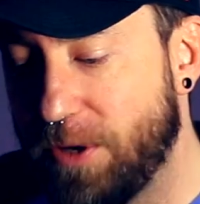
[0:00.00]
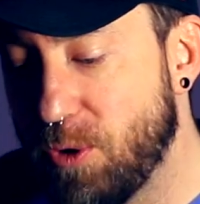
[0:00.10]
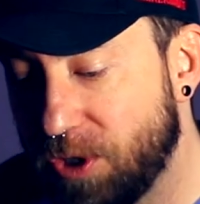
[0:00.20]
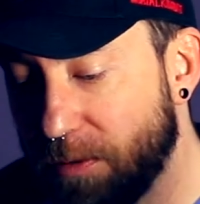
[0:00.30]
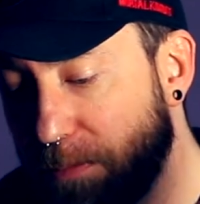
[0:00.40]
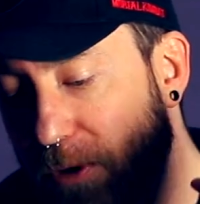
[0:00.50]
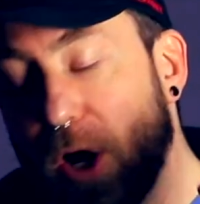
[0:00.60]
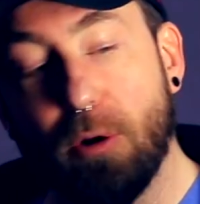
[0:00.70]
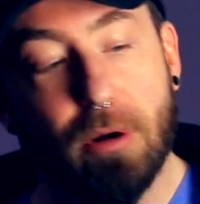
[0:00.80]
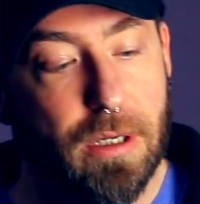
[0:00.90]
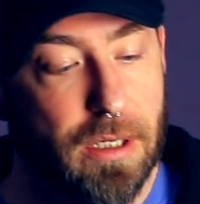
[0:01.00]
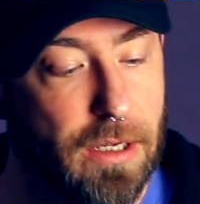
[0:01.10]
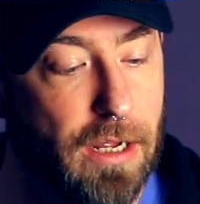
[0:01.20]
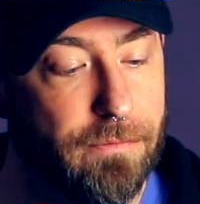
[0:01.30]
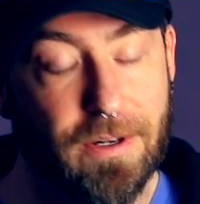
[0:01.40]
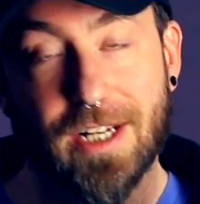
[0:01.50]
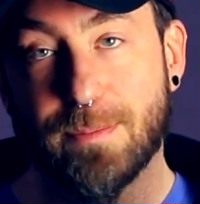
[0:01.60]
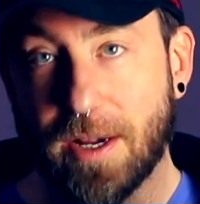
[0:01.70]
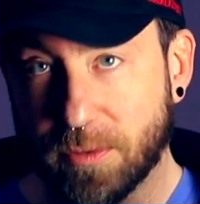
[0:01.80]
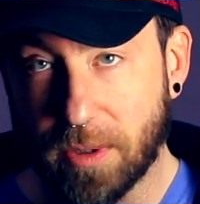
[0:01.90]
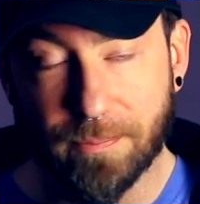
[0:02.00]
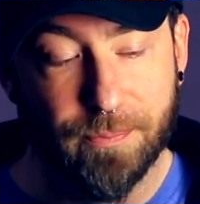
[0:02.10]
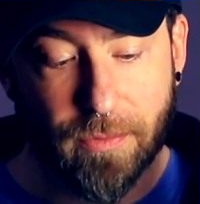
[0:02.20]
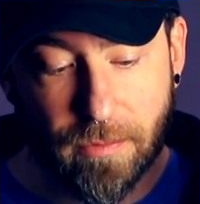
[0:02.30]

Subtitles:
Fusion Pro for Xbox One.